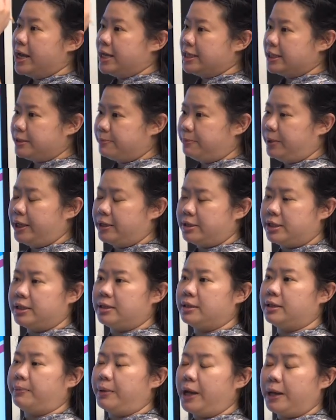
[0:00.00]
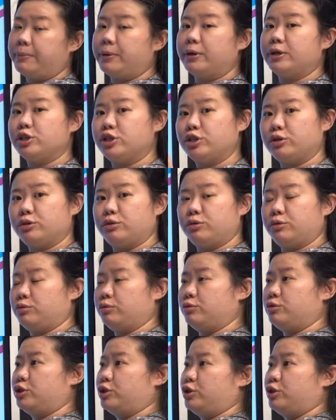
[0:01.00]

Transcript: split the paper into